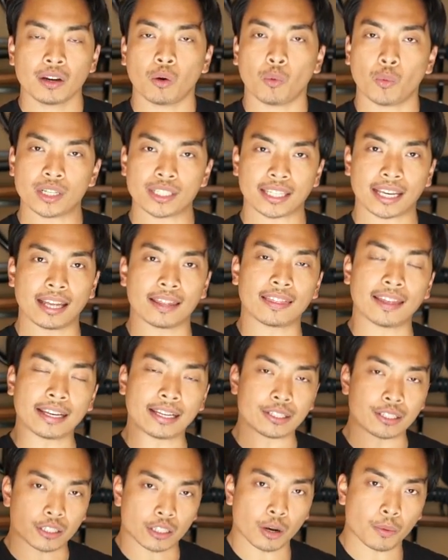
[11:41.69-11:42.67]
Once again,
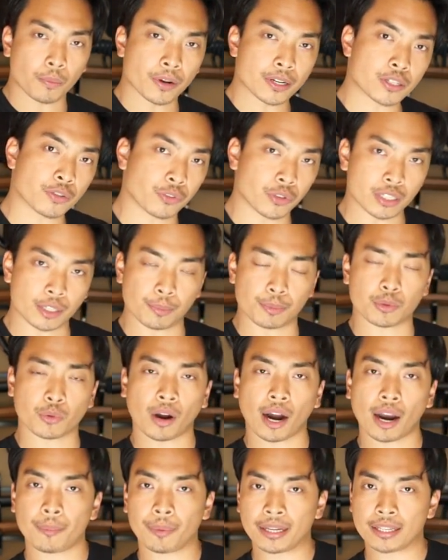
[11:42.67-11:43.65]
thank you so much for
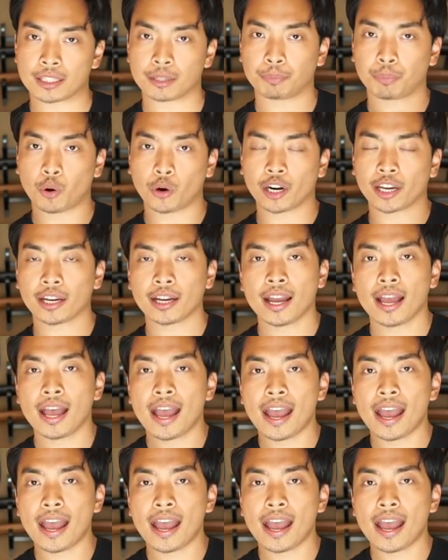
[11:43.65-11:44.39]
subscribing and supporting.